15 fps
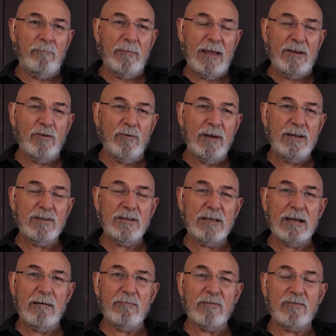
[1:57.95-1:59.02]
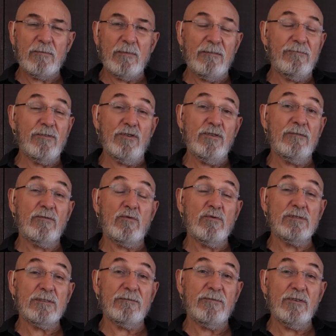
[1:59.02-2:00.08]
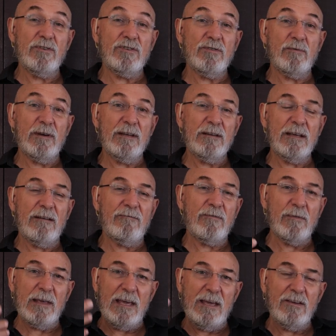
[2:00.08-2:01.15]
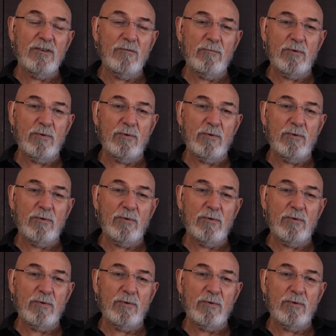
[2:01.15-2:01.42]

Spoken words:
And your energy comes from the food, of course, the food you eat, and from the air you